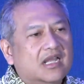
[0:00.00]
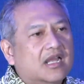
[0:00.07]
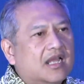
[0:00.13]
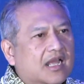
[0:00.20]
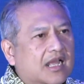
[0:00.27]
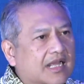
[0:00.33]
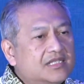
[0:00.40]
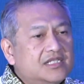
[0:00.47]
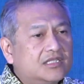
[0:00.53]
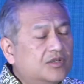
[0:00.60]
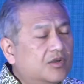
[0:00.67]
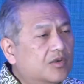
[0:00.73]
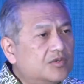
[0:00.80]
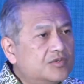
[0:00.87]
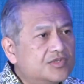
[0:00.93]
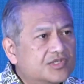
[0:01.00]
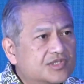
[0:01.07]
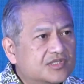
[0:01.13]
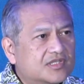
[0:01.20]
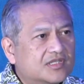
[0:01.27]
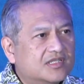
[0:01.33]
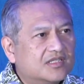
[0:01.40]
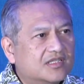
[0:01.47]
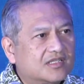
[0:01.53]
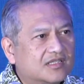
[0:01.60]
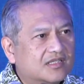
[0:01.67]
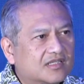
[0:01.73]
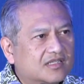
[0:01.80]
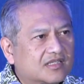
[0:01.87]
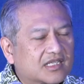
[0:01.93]
As it grows,
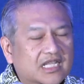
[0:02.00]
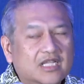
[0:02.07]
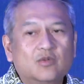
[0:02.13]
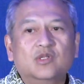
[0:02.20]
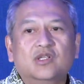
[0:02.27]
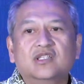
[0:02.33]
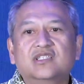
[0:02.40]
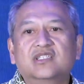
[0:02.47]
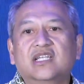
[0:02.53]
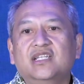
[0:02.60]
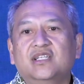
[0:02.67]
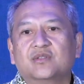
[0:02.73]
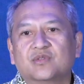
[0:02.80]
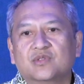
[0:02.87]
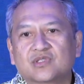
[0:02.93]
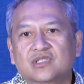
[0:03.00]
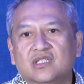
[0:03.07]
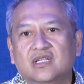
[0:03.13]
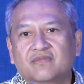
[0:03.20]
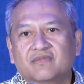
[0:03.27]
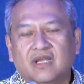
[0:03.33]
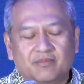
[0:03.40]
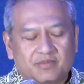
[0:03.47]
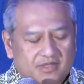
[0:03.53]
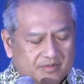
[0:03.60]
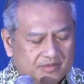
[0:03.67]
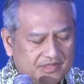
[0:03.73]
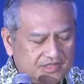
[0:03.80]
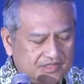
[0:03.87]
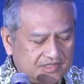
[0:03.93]
it will continue to live that
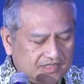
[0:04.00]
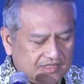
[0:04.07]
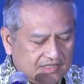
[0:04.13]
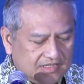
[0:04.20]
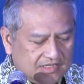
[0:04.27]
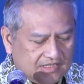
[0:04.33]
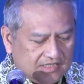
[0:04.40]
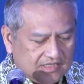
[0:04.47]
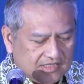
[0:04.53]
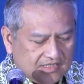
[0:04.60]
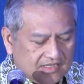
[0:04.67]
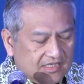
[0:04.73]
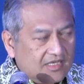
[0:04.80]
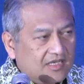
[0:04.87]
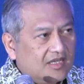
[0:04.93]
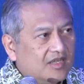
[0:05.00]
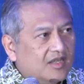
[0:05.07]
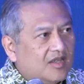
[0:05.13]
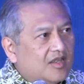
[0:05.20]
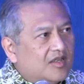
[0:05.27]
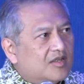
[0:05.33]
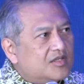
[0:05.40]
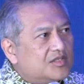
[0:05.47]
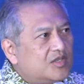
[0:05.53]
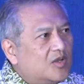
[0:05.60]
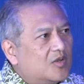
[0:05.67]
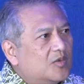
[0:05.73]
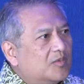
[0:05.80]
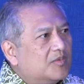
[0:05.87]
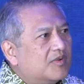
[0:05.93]
purpose.
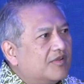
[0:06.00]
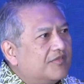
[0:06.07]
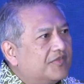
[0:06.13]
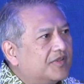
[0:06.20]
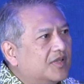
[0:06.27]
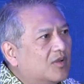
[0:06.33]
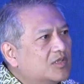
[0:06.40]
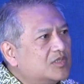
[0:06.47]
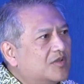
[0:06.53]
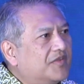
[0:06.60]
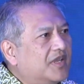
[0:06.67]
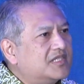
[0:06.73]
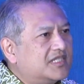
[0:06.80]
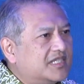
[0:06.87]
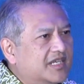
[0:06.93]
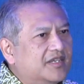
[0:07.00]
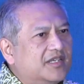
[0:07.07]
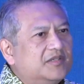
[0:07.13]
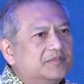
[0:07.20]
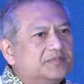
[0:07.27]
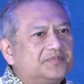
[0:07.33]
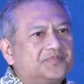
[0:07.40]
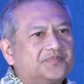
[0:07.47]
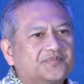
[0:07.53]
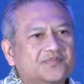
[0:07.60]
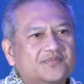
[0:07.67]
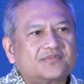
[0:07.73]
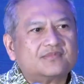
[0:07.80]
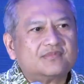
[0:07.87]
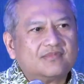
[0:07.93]
So, for those of us here,
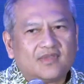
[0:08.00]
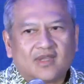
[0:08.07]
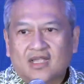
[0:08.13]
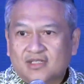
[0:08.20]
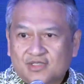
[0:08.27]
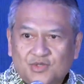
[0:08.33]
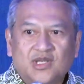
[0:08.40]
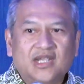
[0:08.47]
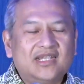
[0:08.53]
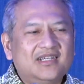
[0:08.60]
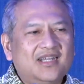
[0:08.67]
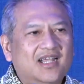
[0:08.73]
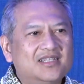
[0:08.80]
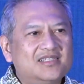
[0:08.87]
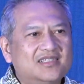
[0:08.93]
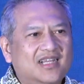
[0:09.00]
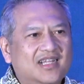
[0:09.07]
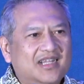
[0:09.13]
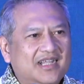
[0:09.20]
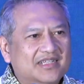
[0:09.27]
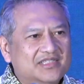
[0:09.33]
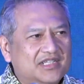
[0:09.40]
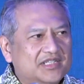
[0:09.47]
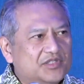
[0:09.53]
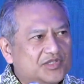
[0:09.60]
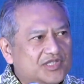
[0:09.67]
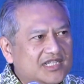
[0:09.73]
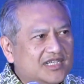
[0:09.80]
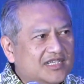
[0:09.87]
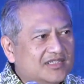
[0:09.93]
today in Khazanah, as you can
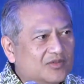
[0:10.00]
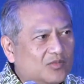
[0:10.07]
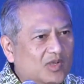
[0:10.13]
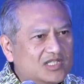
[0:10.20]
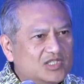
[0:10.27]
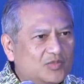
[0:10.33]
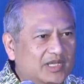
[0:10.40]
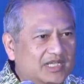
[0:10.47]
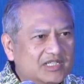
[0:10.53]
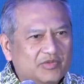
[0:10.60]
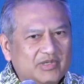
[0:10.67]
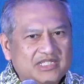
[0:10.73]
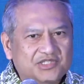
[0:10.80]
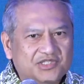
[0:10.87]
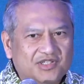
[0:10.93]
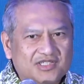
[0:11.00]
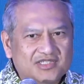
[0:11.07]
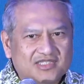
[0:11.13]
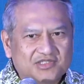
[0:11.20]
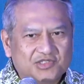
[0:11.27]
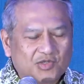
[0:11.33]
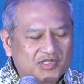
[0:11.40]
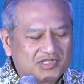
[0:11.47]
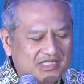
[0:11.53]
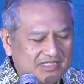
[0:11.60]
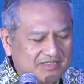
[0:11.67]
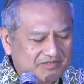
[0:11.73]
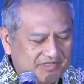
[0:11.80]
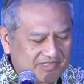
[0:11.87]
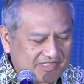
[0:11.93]
see, the ones wearing green shirts and short
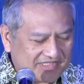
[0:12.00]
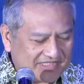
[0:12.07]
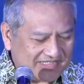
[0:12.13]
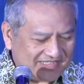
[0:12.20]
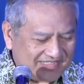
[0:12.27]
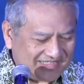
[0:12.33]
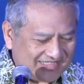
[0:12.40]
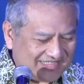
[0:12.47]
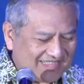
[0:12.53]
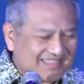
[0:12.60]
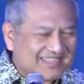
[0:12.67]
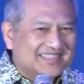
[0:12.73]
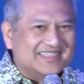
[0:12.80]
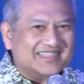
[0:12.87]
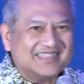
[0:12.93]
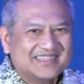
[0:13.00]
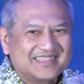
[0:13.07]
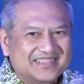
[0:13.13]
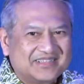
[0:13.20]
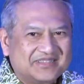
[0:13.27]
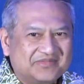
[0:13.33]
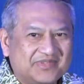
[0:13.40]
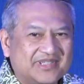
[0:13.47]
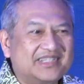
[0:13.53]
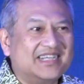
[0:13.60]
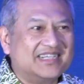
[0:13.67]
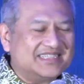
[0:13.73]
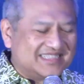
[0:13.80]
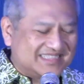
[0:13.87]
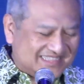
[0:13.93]
sleeves, very
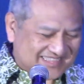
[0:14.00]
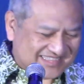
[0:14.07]
nice.